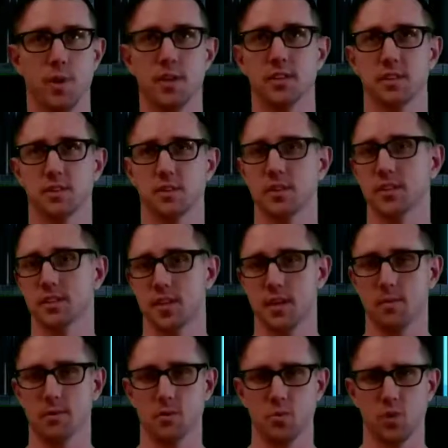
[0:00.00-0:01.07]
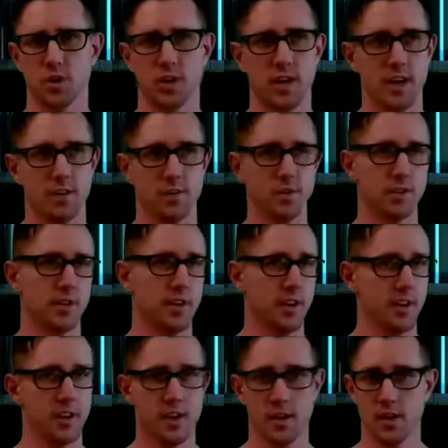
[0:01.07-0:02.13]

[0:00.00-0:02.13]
basically the same as a workout, just like